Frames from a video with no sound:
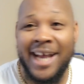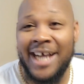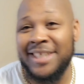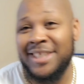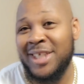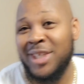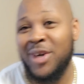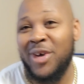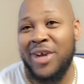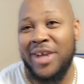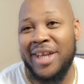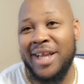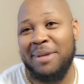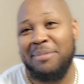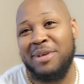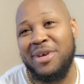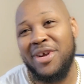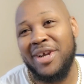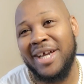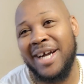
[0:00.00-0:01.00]
As you know, in
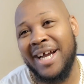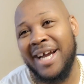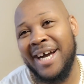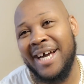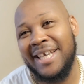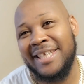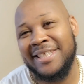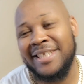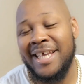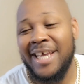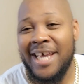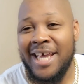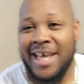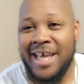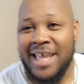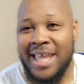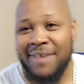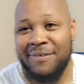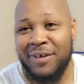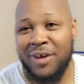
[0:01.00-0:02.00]
America, guys,
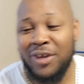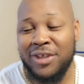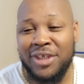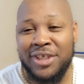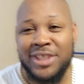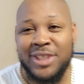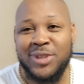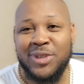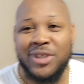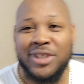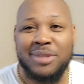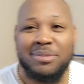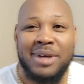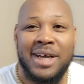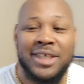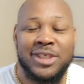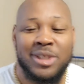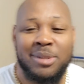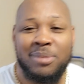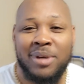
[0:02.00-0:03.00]
if you go to the store to
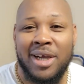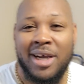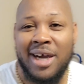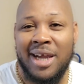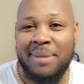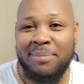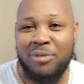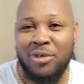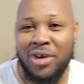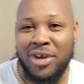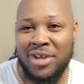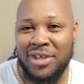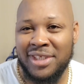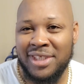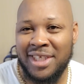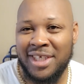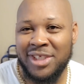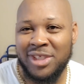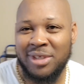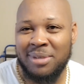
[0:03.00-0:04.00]
buy some corn pork, you
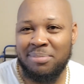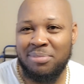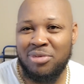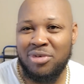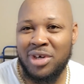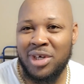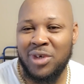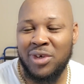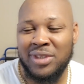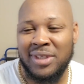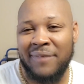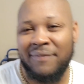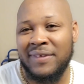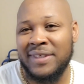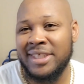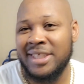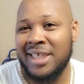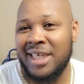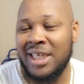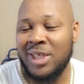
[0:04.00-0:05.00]
just get some pork out of the
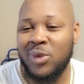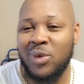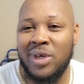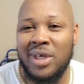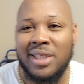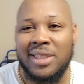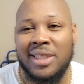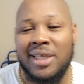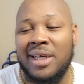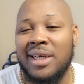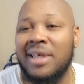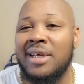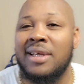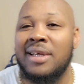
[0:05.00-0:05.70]
salt water.